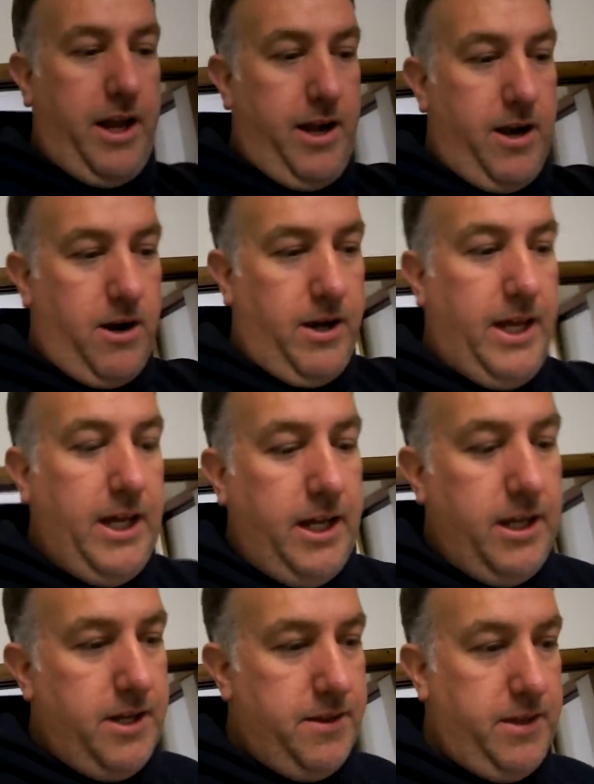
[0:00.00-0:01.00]
air,
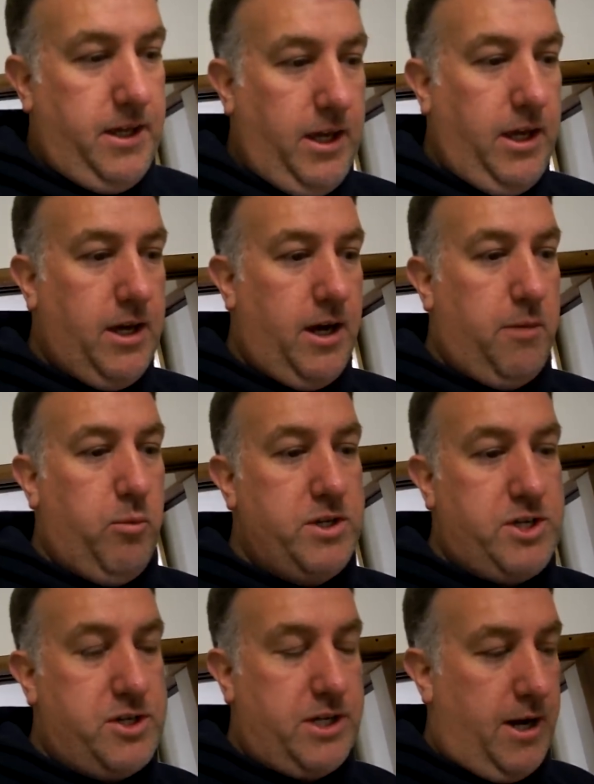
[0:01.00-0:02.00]
heat in the
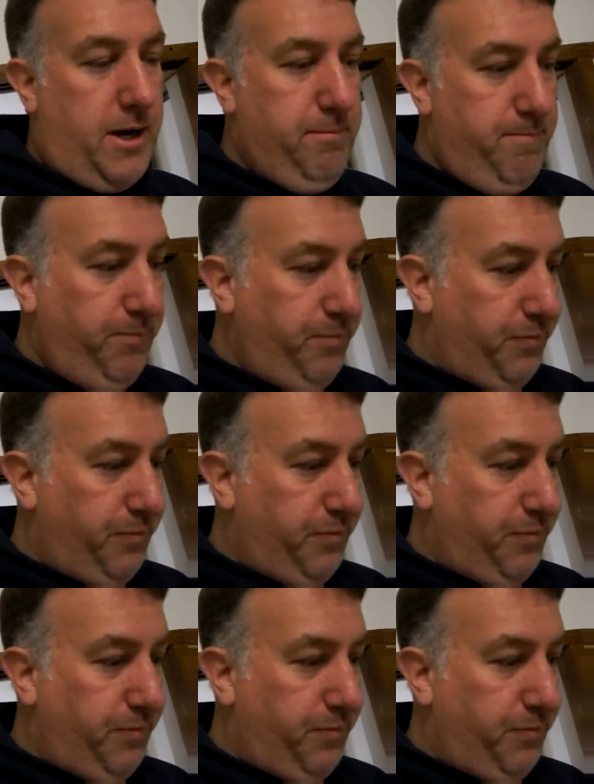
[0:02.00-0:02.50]
winter time.